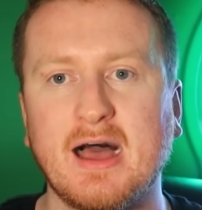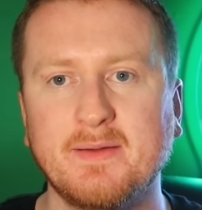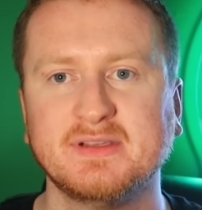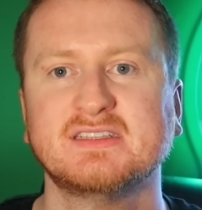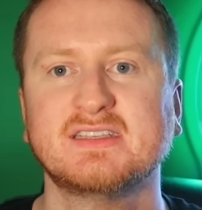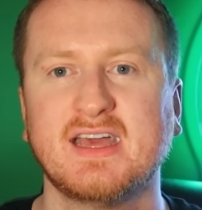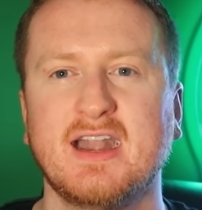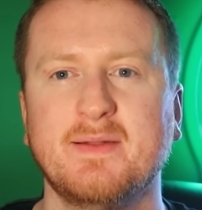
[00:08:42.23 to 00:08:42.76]

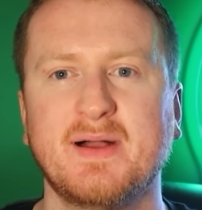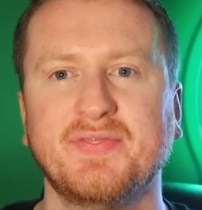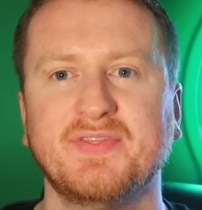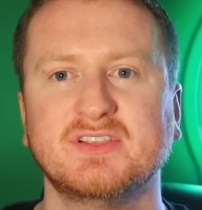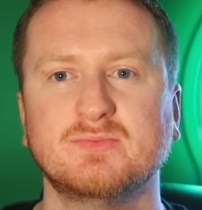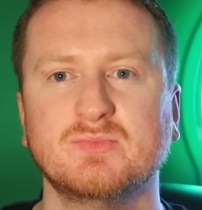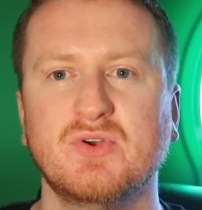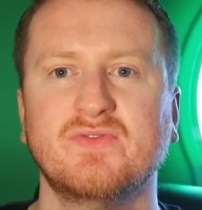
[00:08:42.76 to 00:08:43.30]
I'm excited
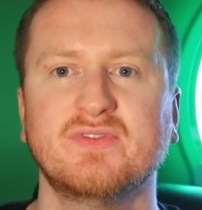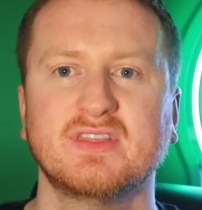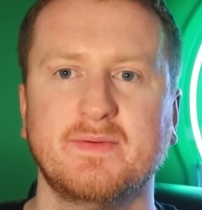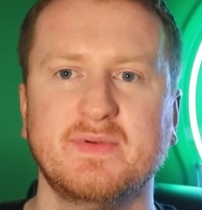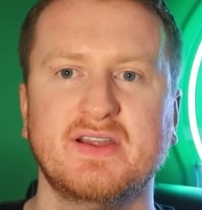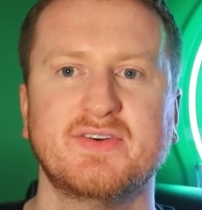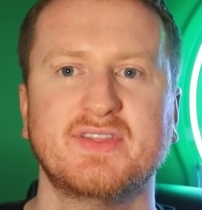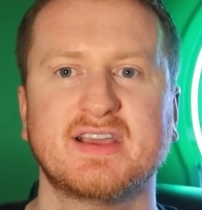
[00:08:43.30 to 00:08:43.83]
about this move.
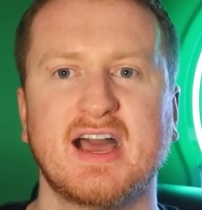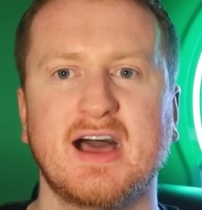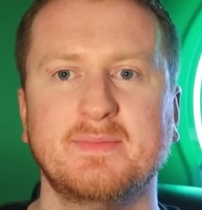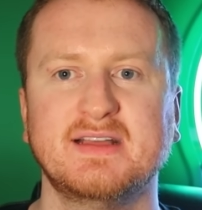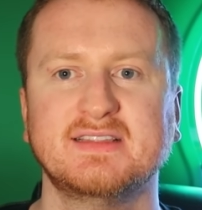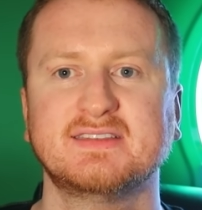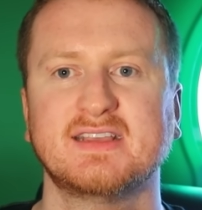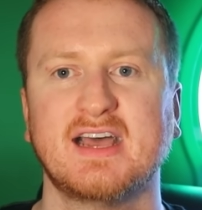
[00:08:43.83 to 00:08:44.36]
Let me know in the
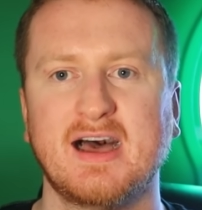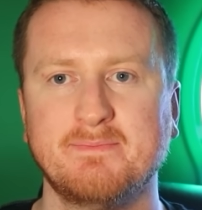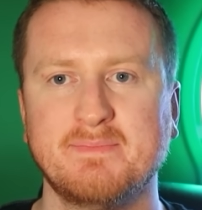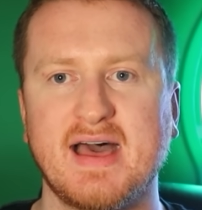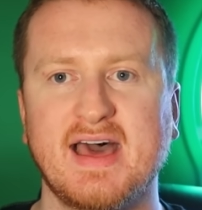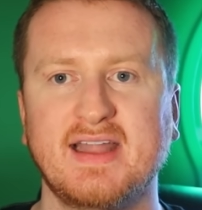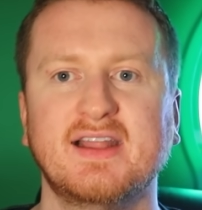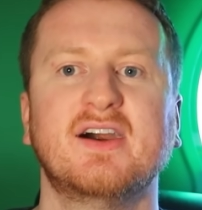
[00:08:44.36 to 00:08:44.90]
comments.
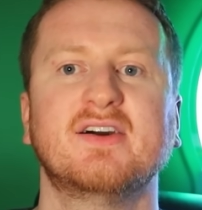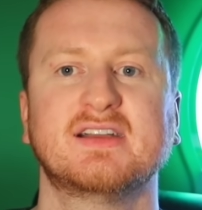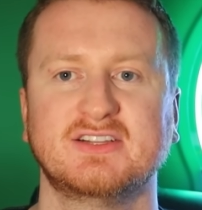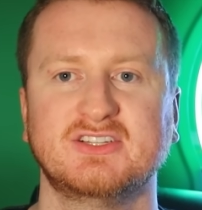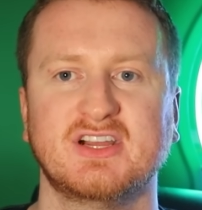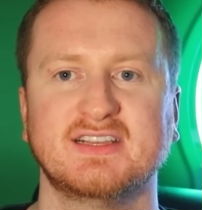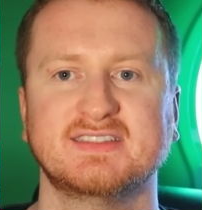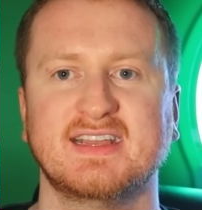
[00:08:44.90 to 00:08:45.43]
I'm Matt. I'll
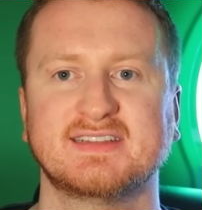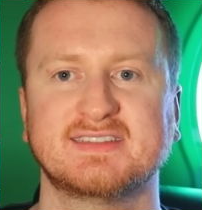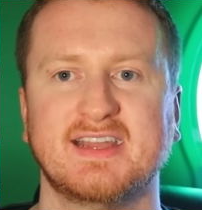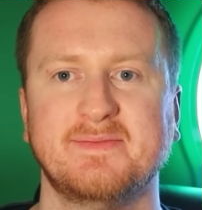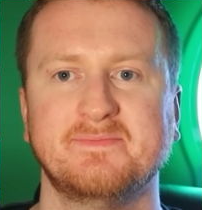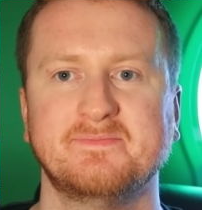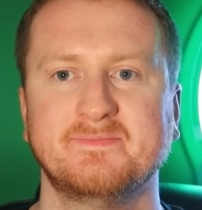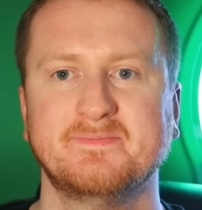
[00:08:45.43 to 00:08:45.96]
catch you guys
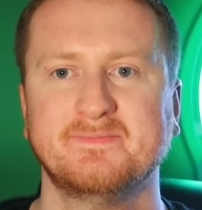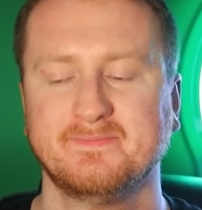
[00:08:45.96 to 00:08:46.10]
next time.